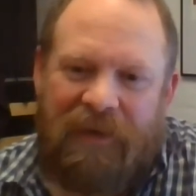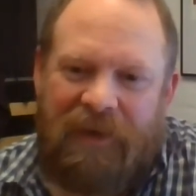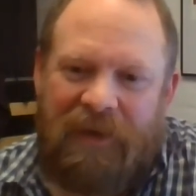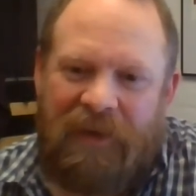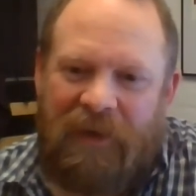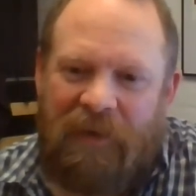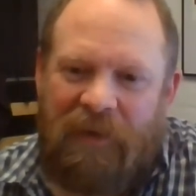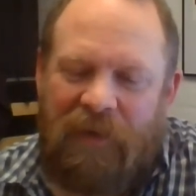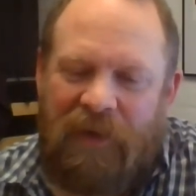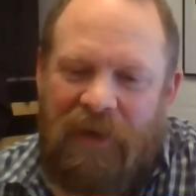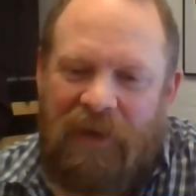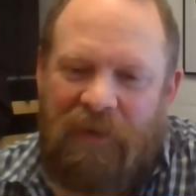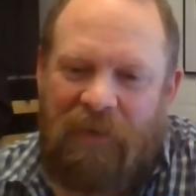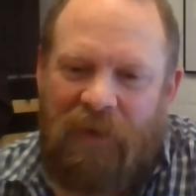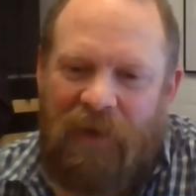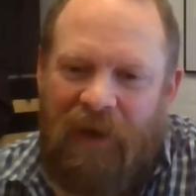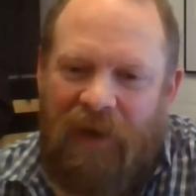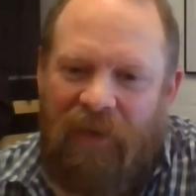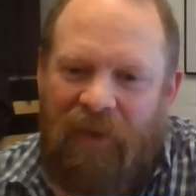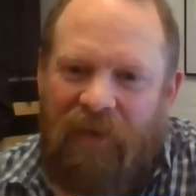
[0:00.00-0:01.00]

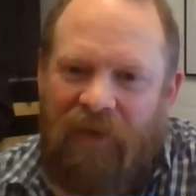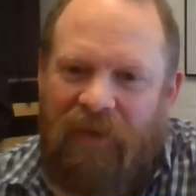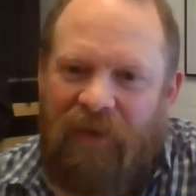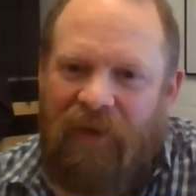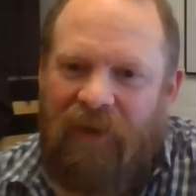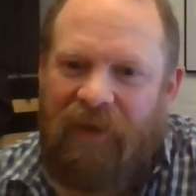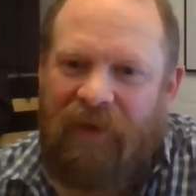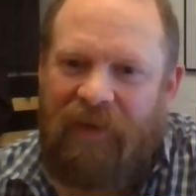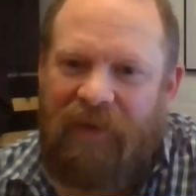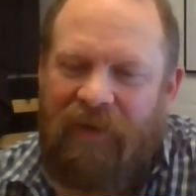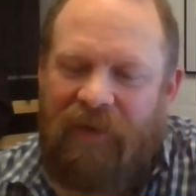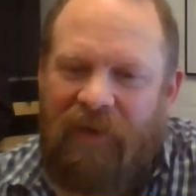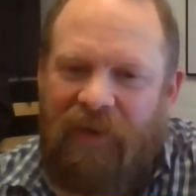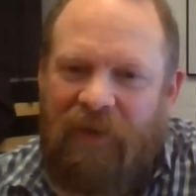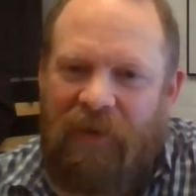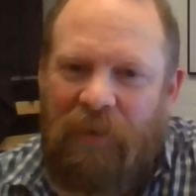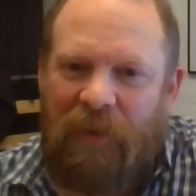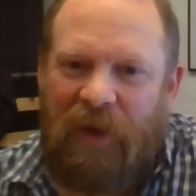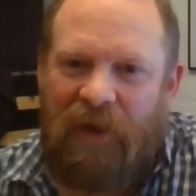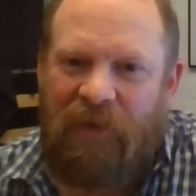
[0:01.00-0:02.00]
inconvenient for others,
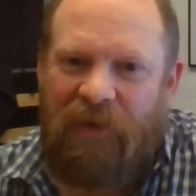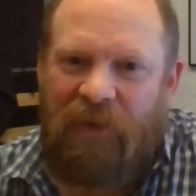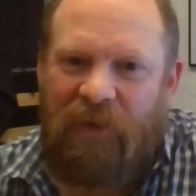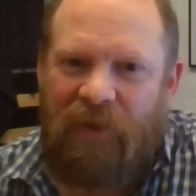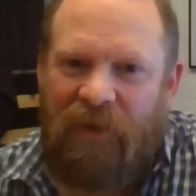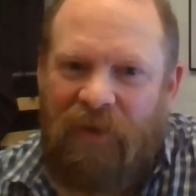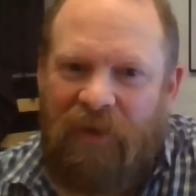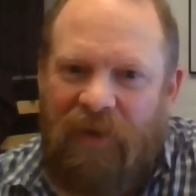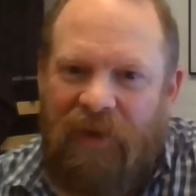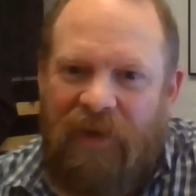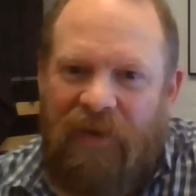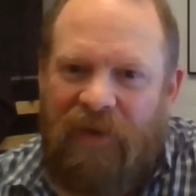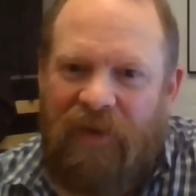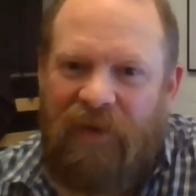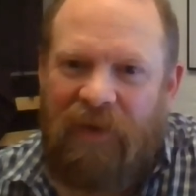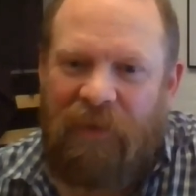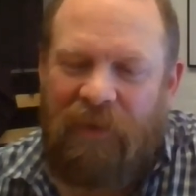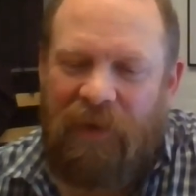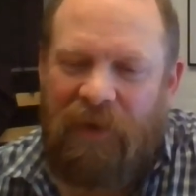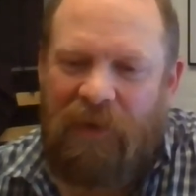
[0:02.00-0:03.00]
just to make sure it's
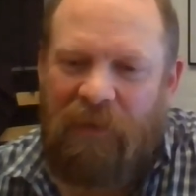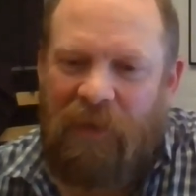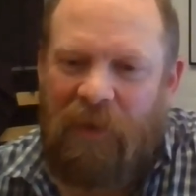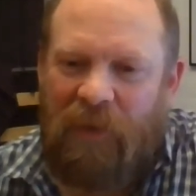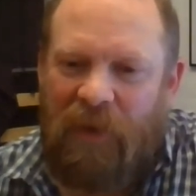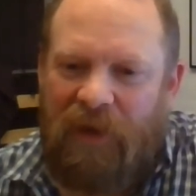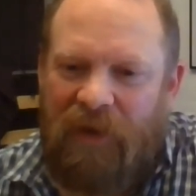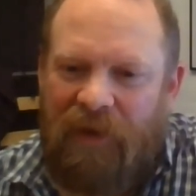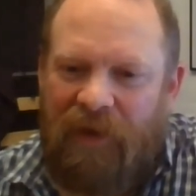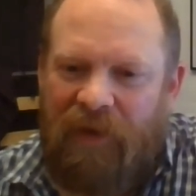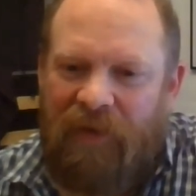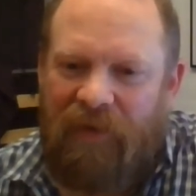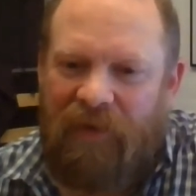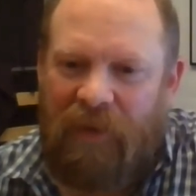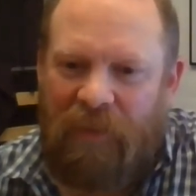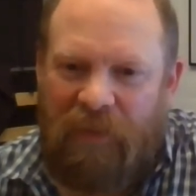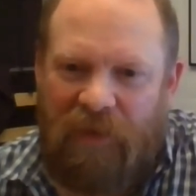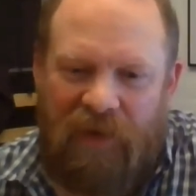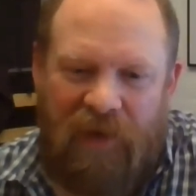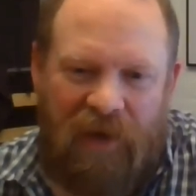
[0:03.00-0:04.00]
easier for everyone at
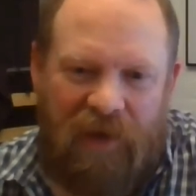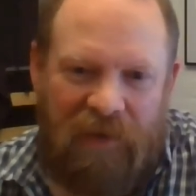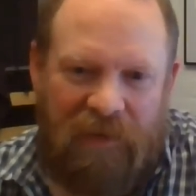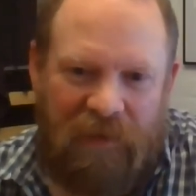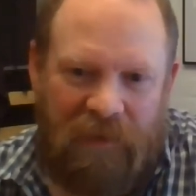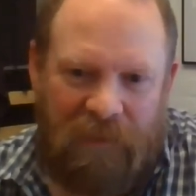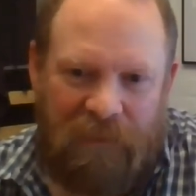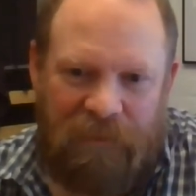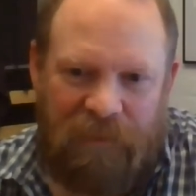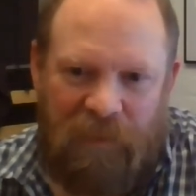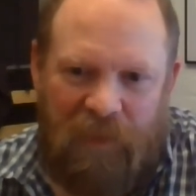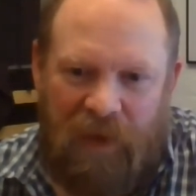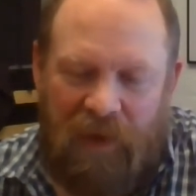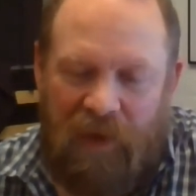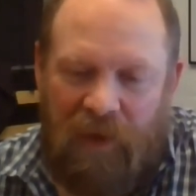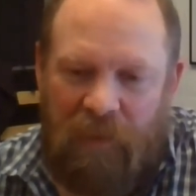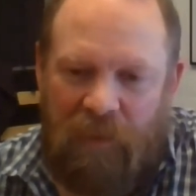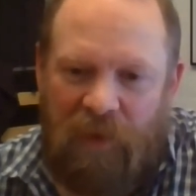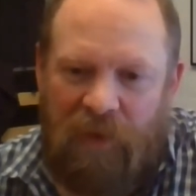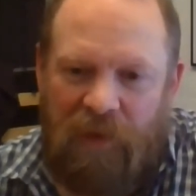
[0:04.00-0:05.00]
some stage.
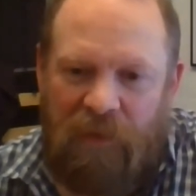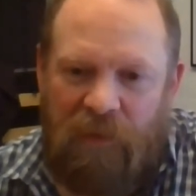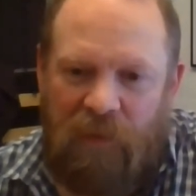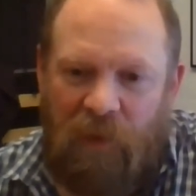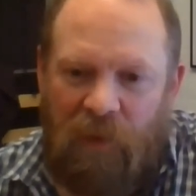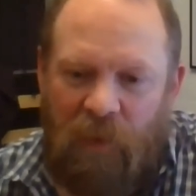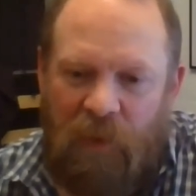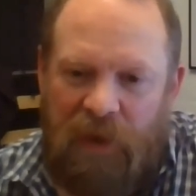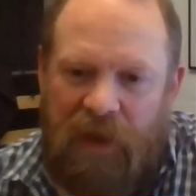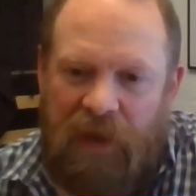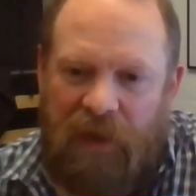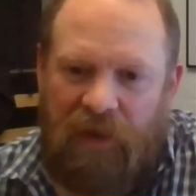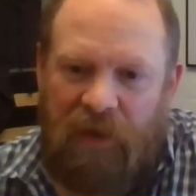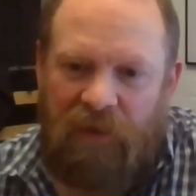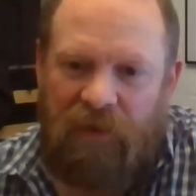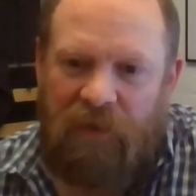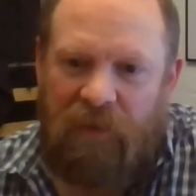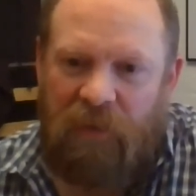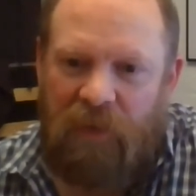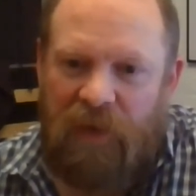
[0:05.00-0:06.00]
But the for- we get
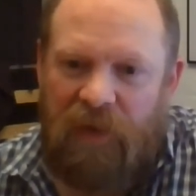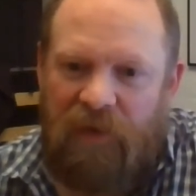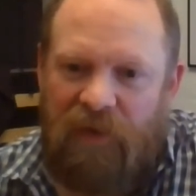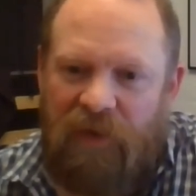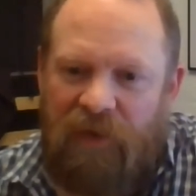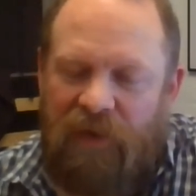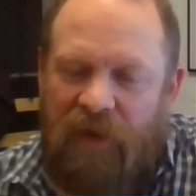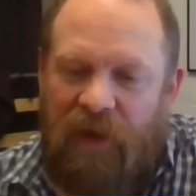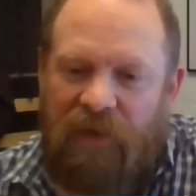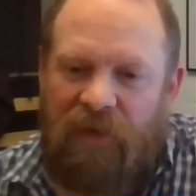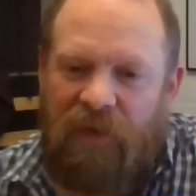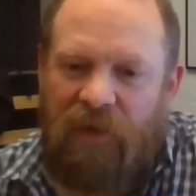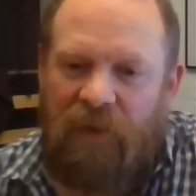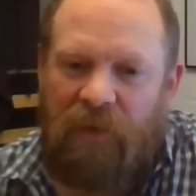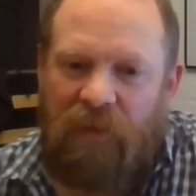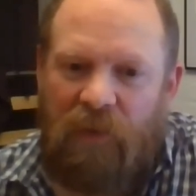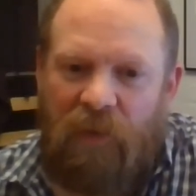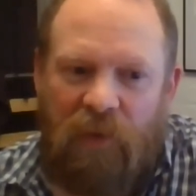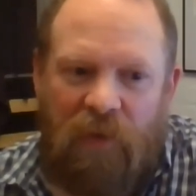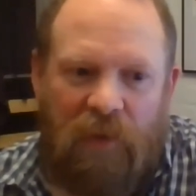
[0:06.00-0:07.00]
lots of things discussed
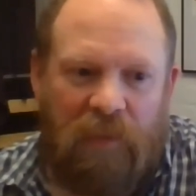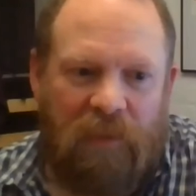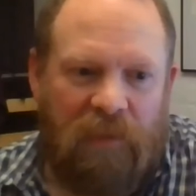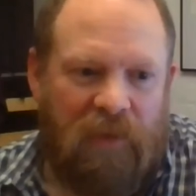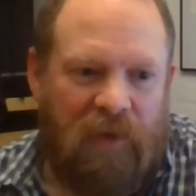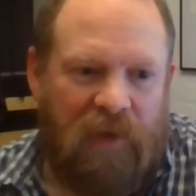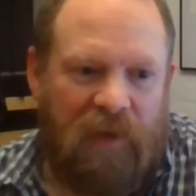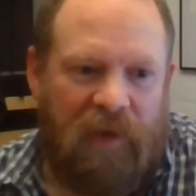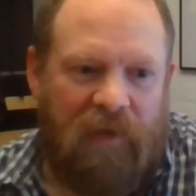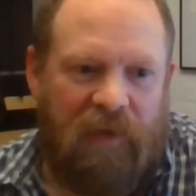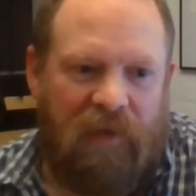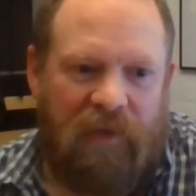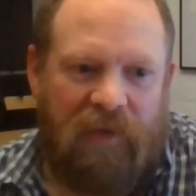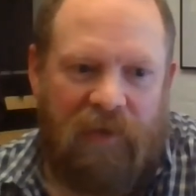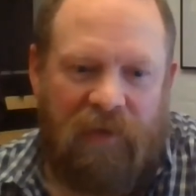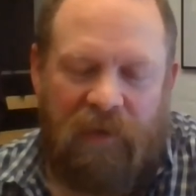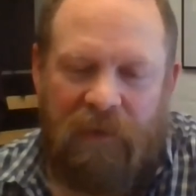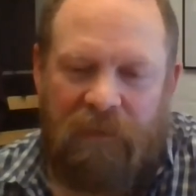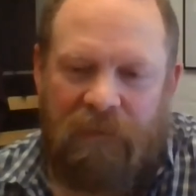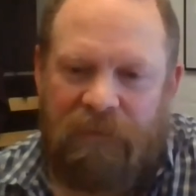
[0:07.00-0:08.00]
on the forum, so
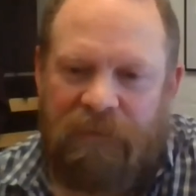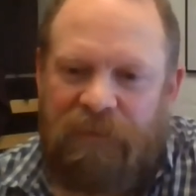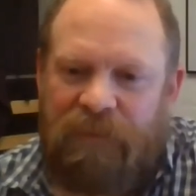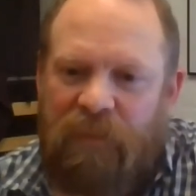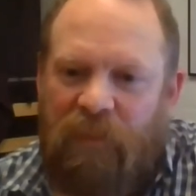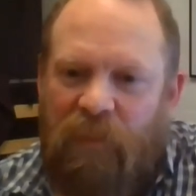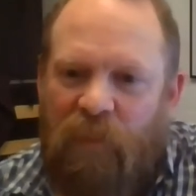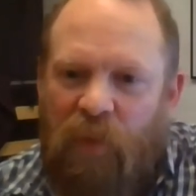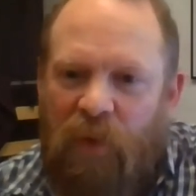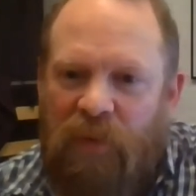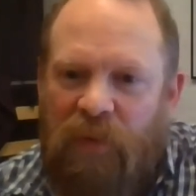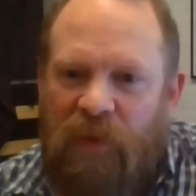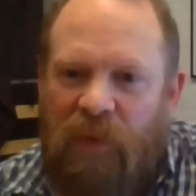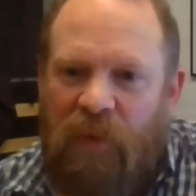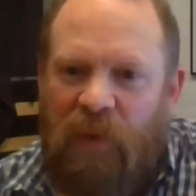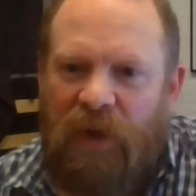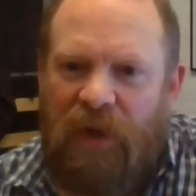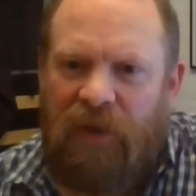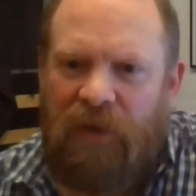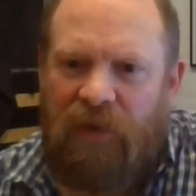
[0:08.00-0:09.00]
that's
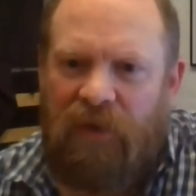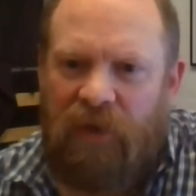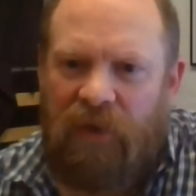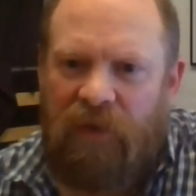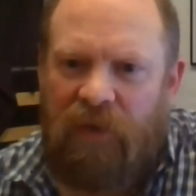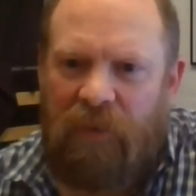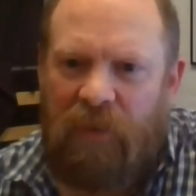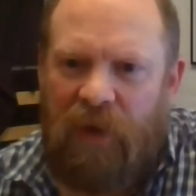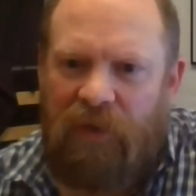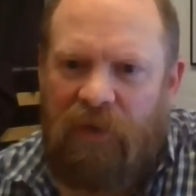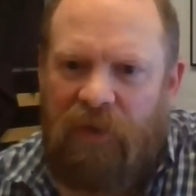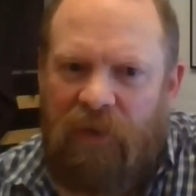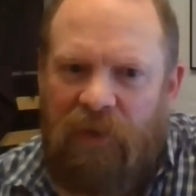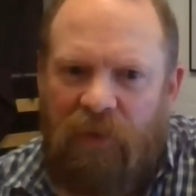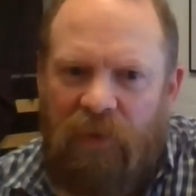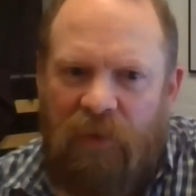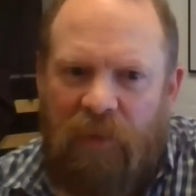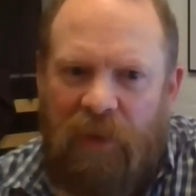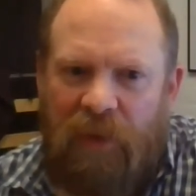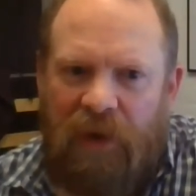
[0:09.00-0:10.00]
probably why there's not so much to
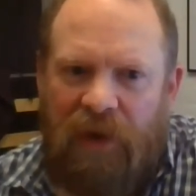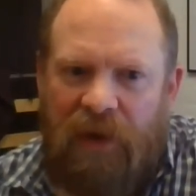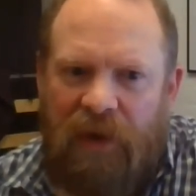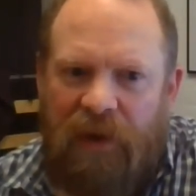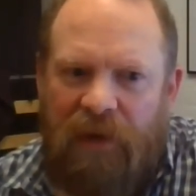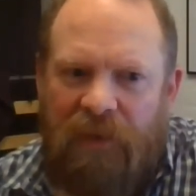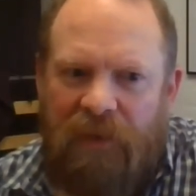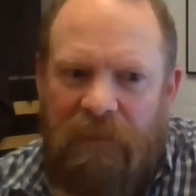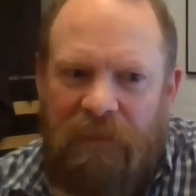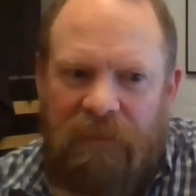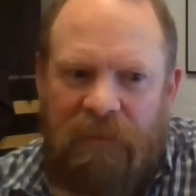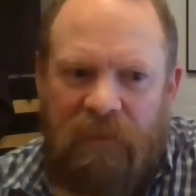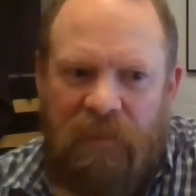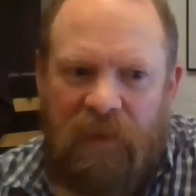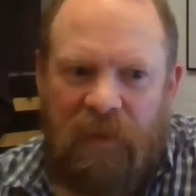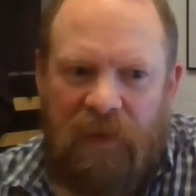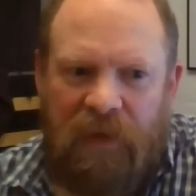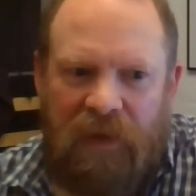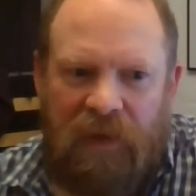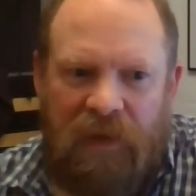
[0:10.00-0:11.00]
talk about here.
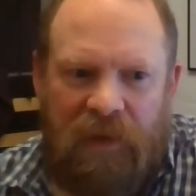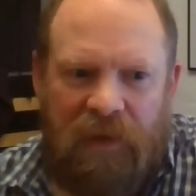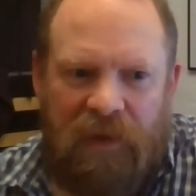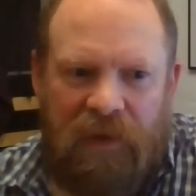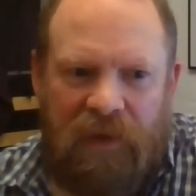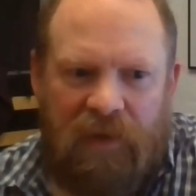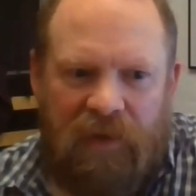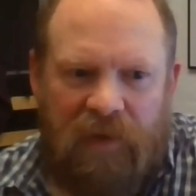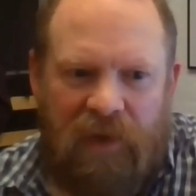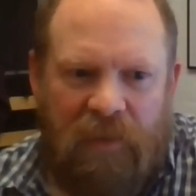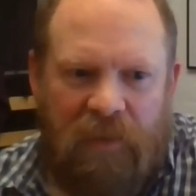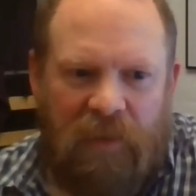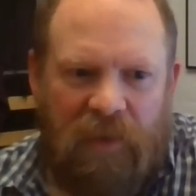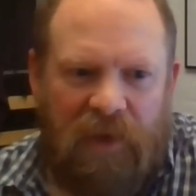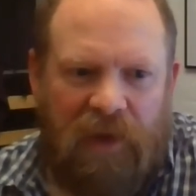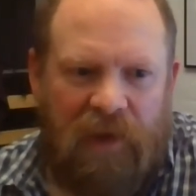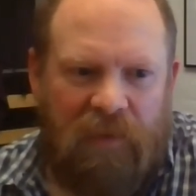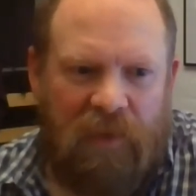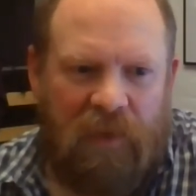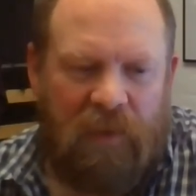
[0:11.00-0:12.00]
Does
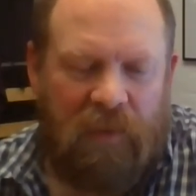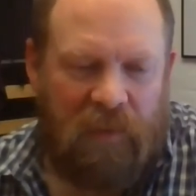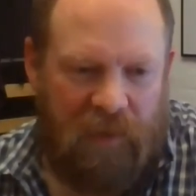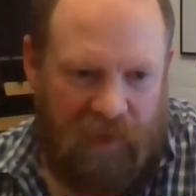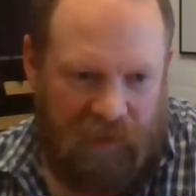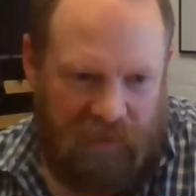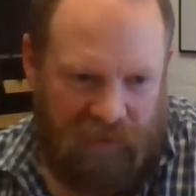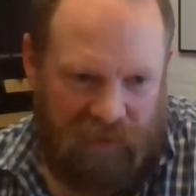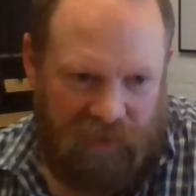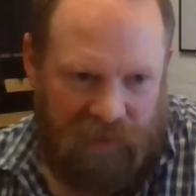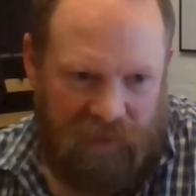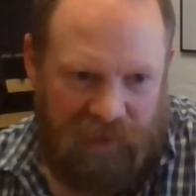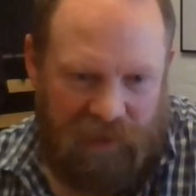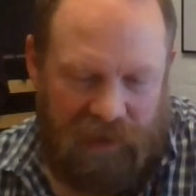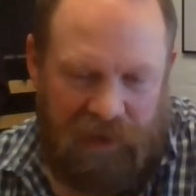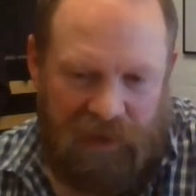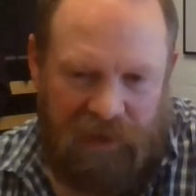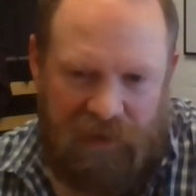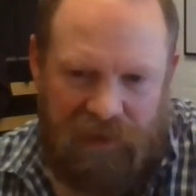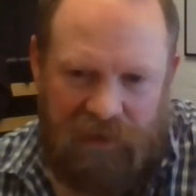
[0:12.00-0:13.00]
anybody have a? There's the
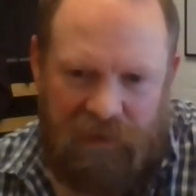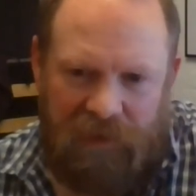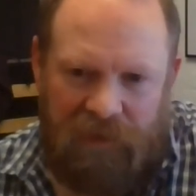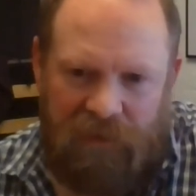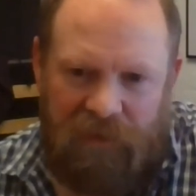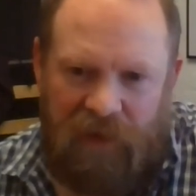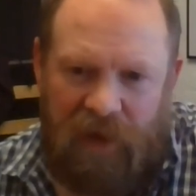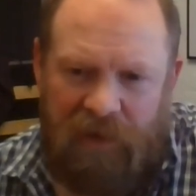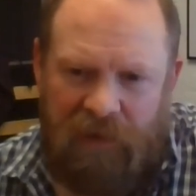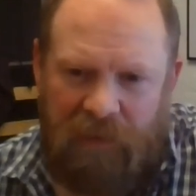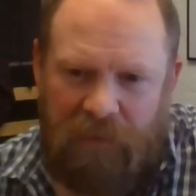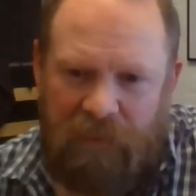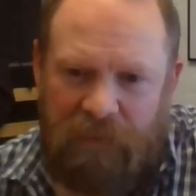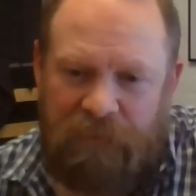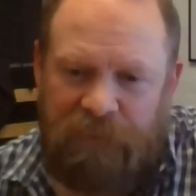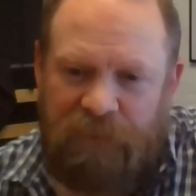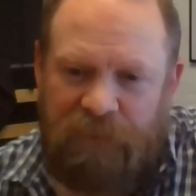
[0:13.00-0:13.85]
link in the chat.